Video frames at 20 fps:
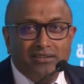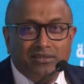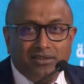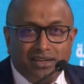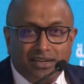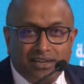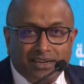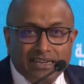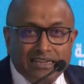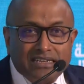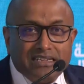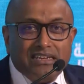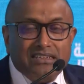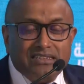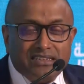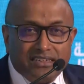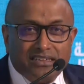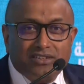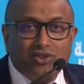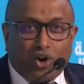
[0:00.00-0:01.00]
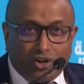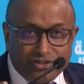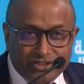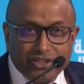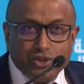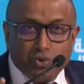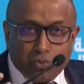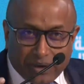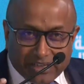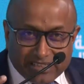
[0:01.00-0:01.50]
unintended
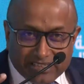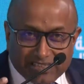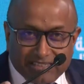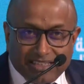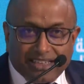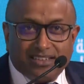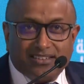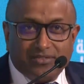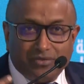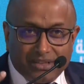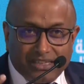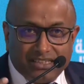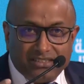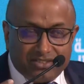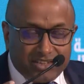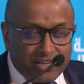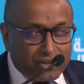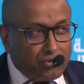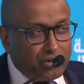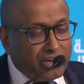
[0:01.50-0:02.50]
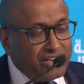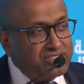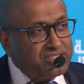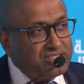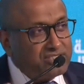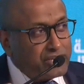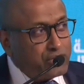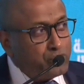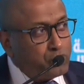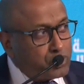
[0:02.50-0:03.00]
consequence that with this
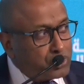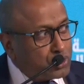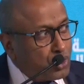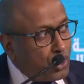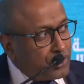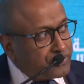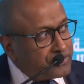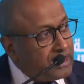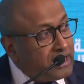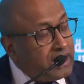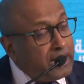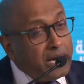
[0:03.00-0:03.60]
regulation that you would cause.